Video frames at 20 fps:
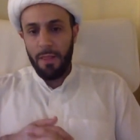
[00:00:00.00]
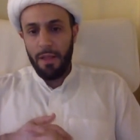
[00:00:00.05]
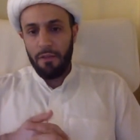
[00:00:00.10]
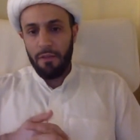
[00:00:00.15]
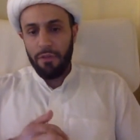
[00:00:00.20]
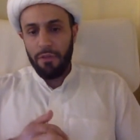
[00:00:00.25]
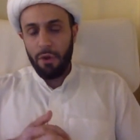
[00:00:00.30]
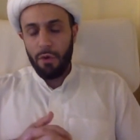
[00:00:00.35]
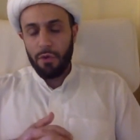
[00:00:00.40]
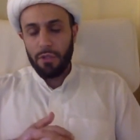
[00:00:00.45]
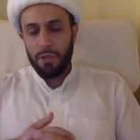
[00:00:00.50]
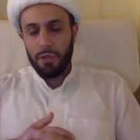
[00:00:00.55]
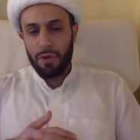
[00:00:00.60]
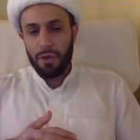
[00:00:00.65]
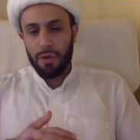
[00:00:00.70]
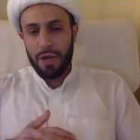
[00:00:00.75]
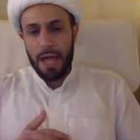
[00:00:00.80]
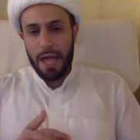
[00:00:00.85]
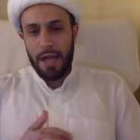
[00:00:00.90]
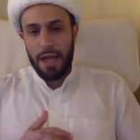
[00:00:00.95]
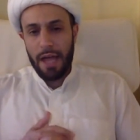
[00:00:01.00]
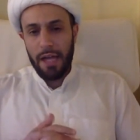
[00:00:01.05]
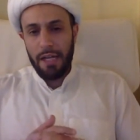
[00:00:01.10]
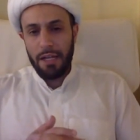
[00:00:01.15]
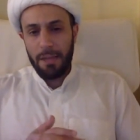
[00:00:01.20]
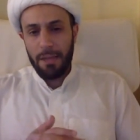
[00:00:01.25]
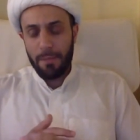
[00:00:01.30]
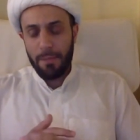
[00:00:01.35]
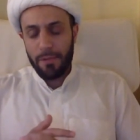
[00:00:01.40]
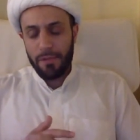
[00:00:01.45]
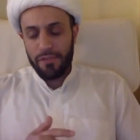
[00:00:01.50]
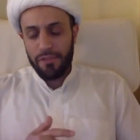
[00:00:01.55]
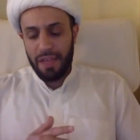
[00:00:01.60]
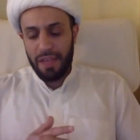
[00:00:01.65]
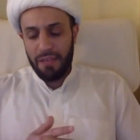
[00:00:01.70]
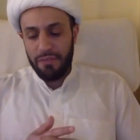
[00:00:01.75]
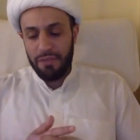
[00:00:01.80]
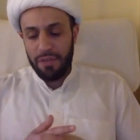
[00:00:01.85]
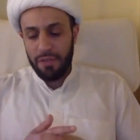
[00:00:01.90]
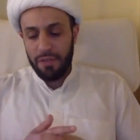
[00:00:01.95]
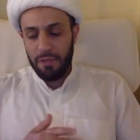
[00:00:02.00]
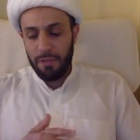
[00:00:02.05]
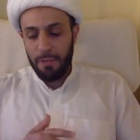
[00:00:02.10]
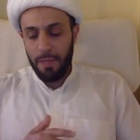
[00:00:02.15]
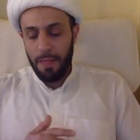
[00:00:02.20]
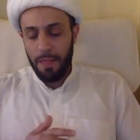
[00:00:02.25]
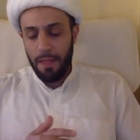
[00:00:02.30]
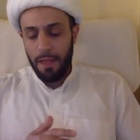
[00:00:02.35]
of the Holy Quran, ayah number 7,